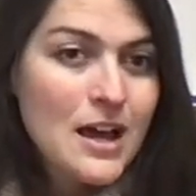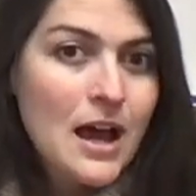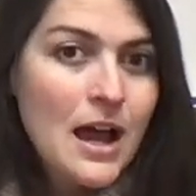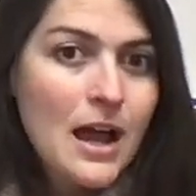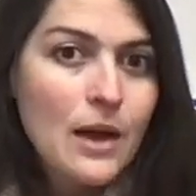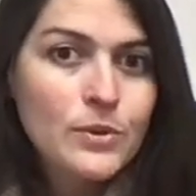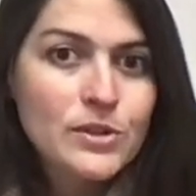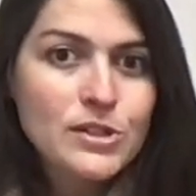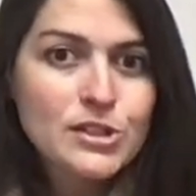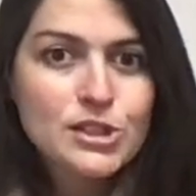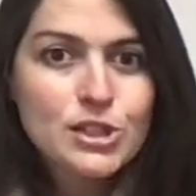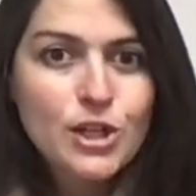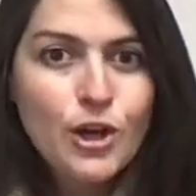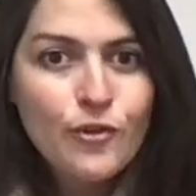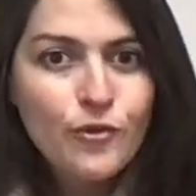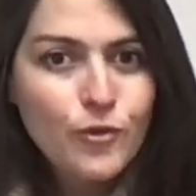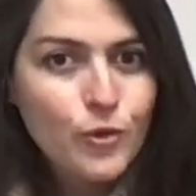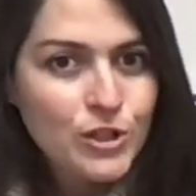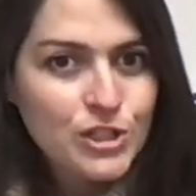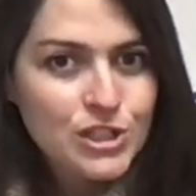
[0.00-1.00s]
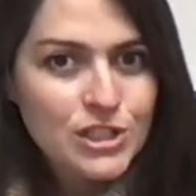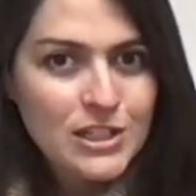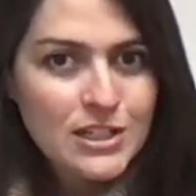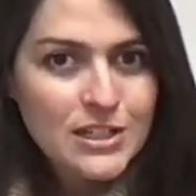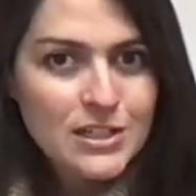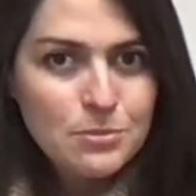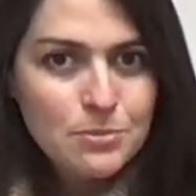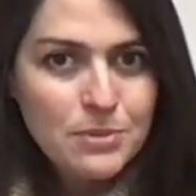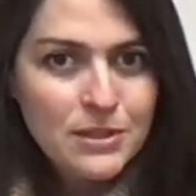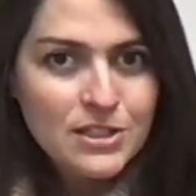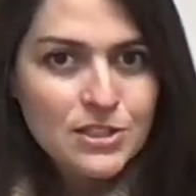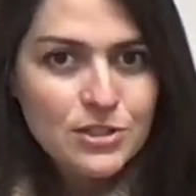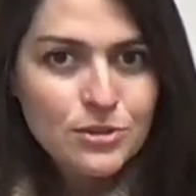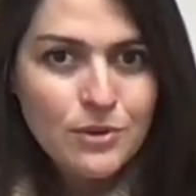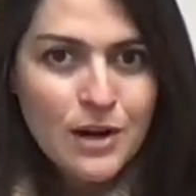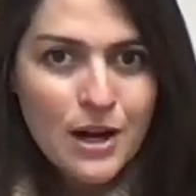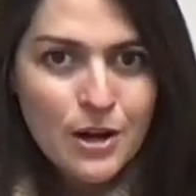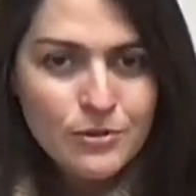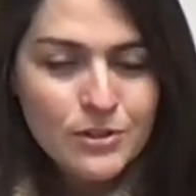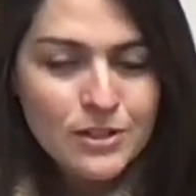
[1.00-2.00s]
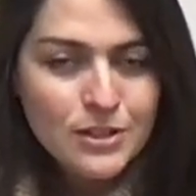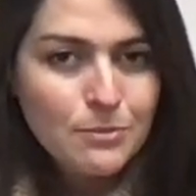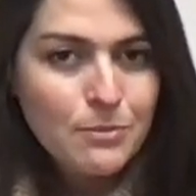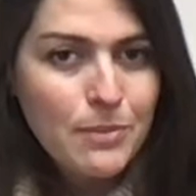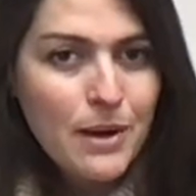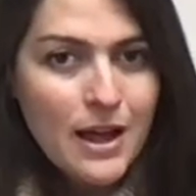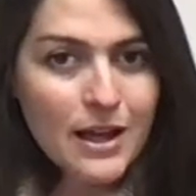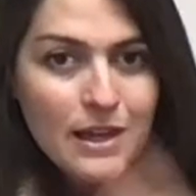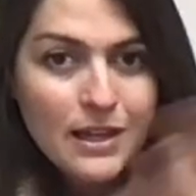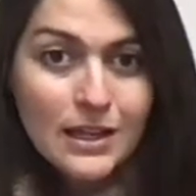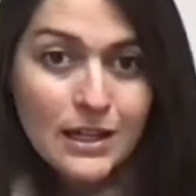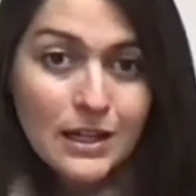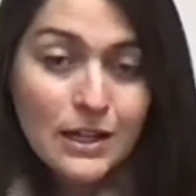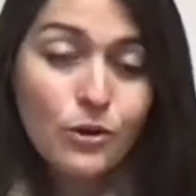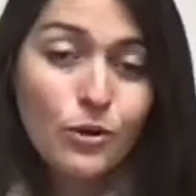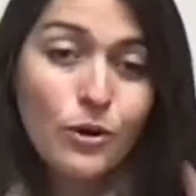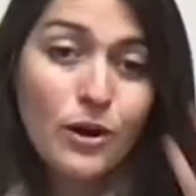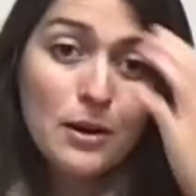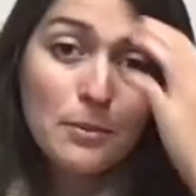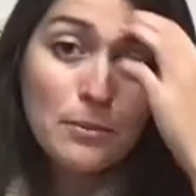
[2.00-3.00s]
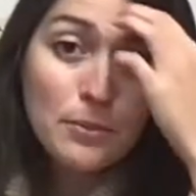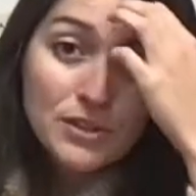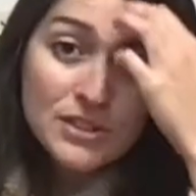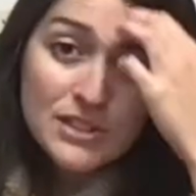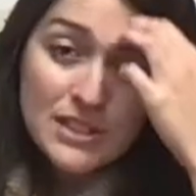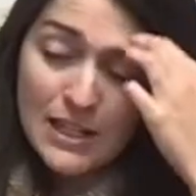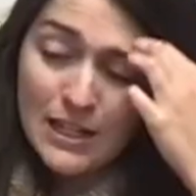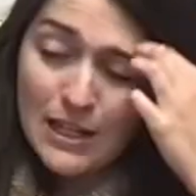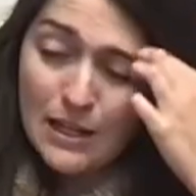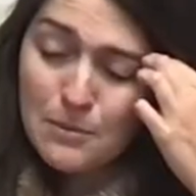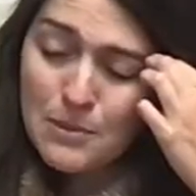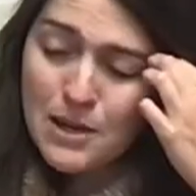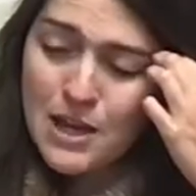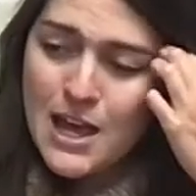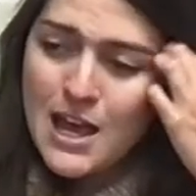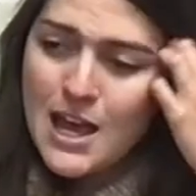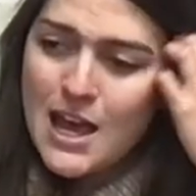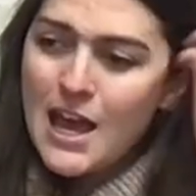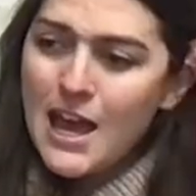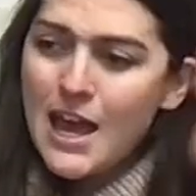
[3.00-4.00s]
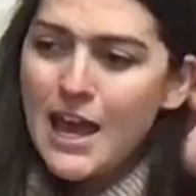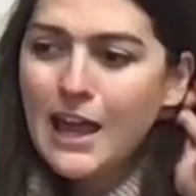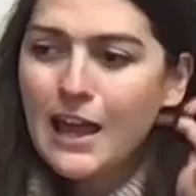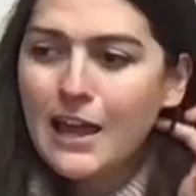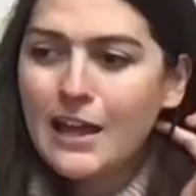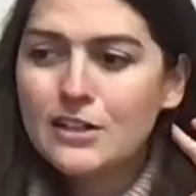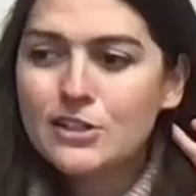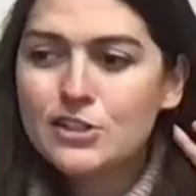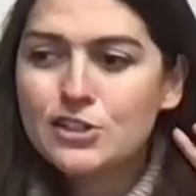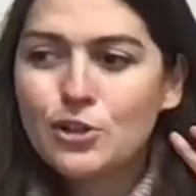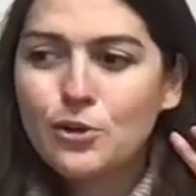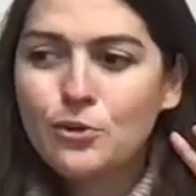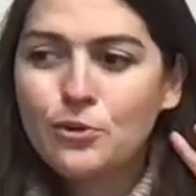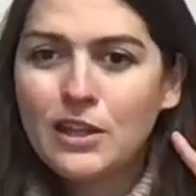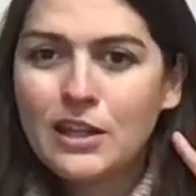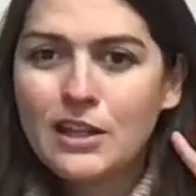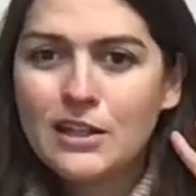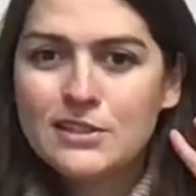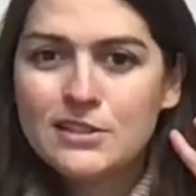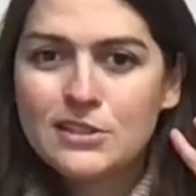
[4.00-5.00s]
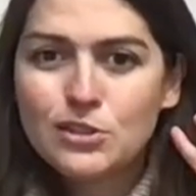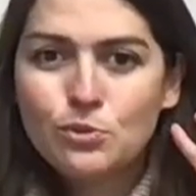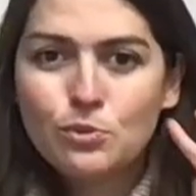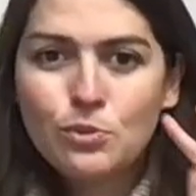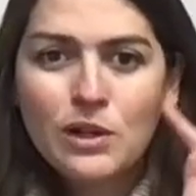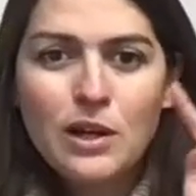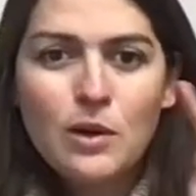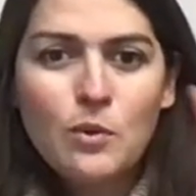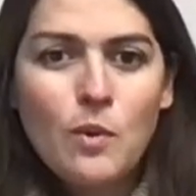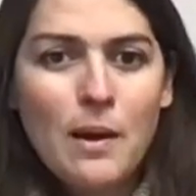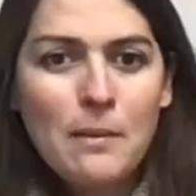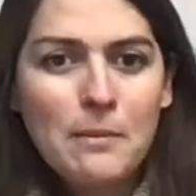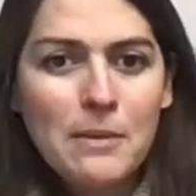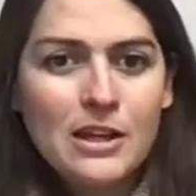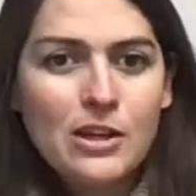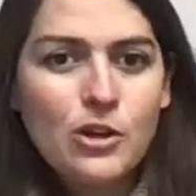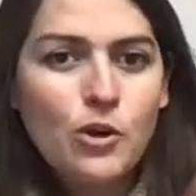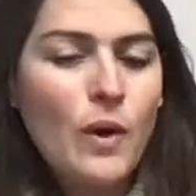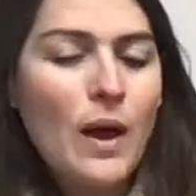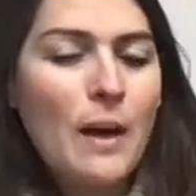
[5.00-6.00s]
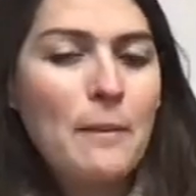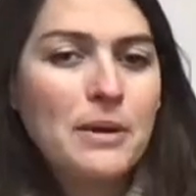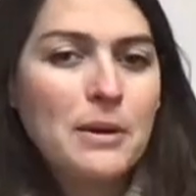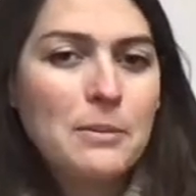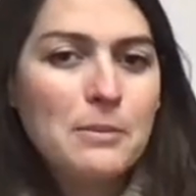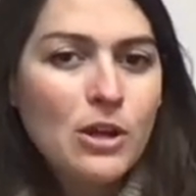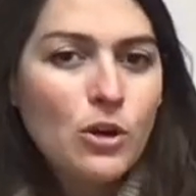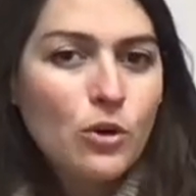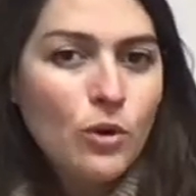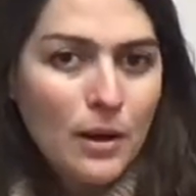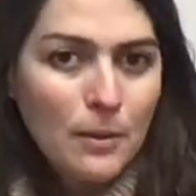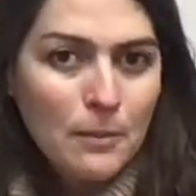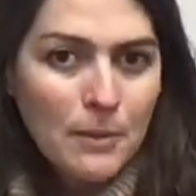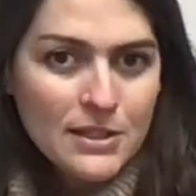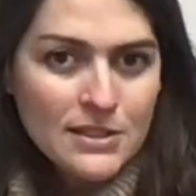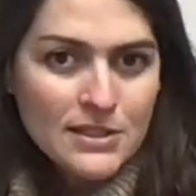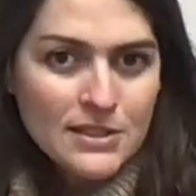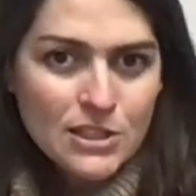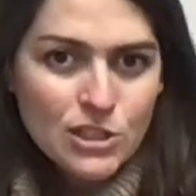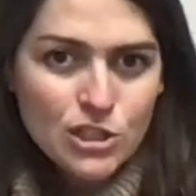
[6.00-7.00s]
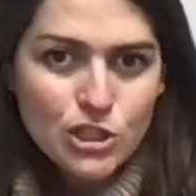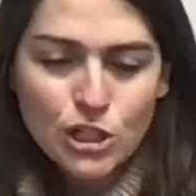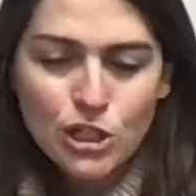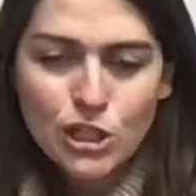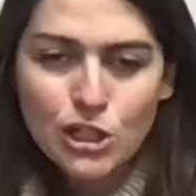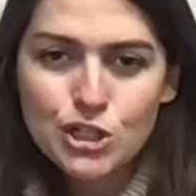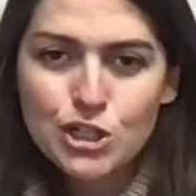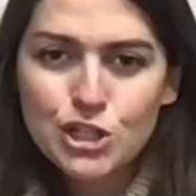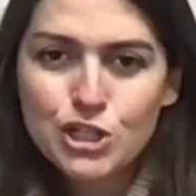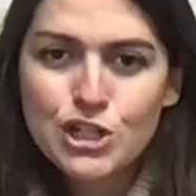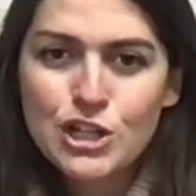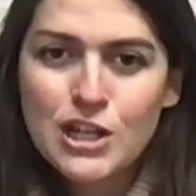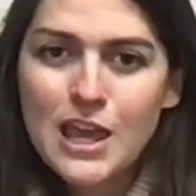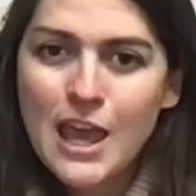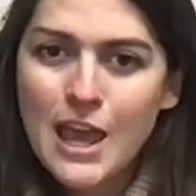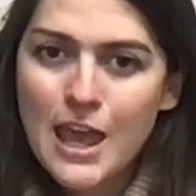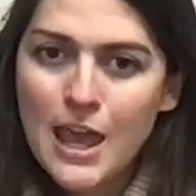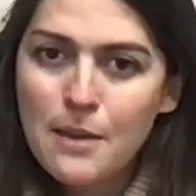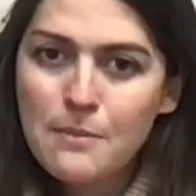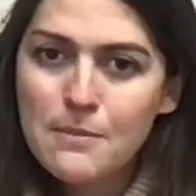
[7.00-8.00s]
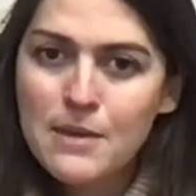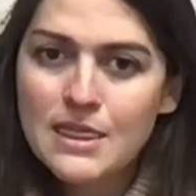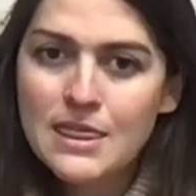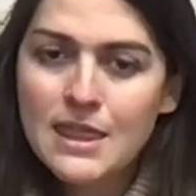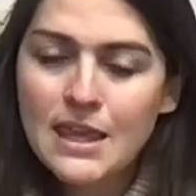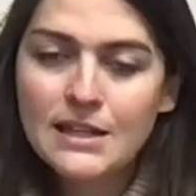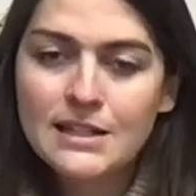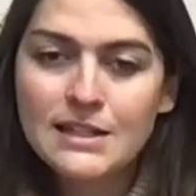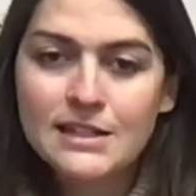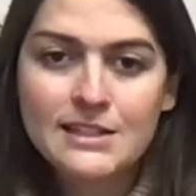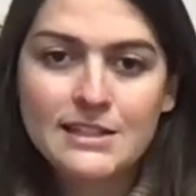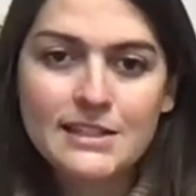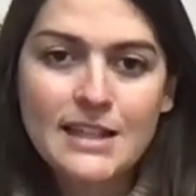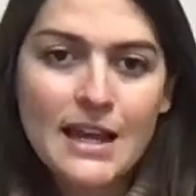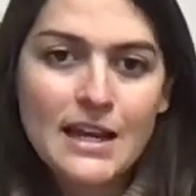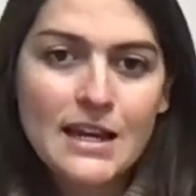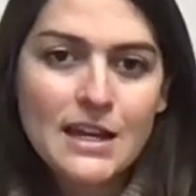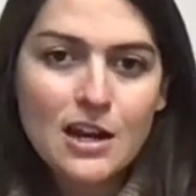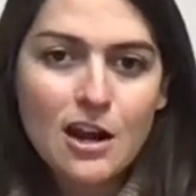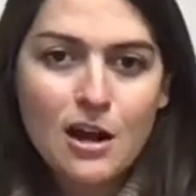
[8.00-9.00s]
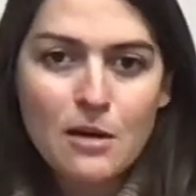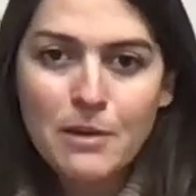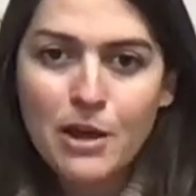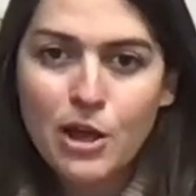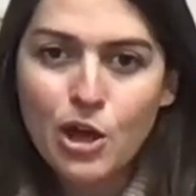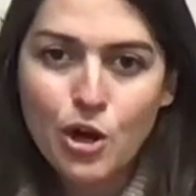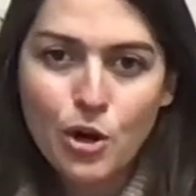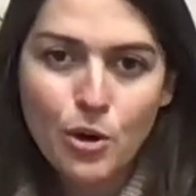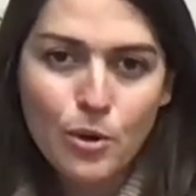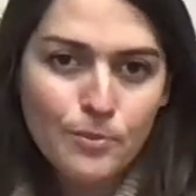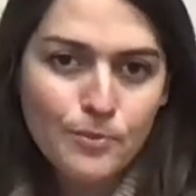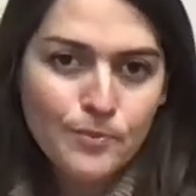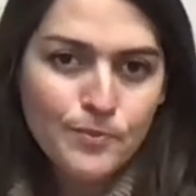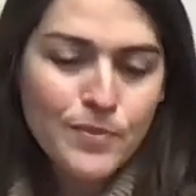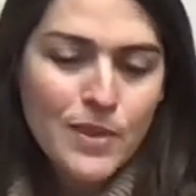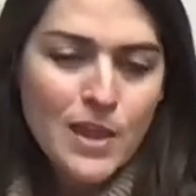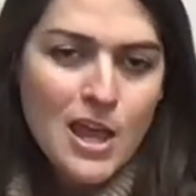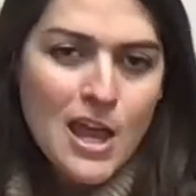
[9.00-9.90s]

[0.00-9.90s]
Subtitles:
I was so fortunate to be surrounded by an incredible team. And so these three women who happened to be grandmas in the church came and they descended on my home.